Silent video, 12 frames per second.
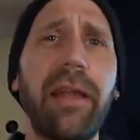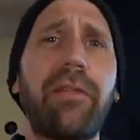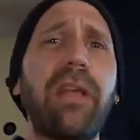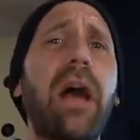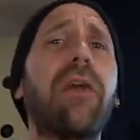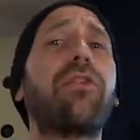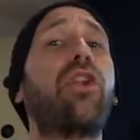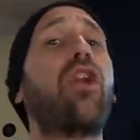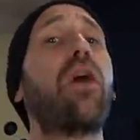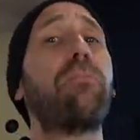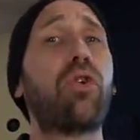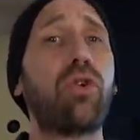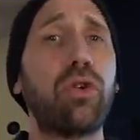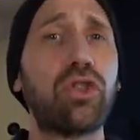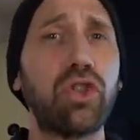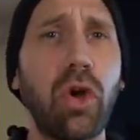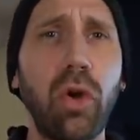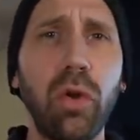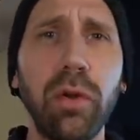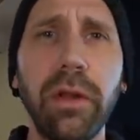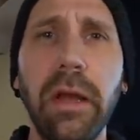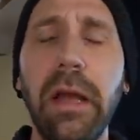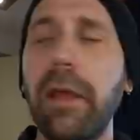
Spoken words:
It sounds a lot more controlled.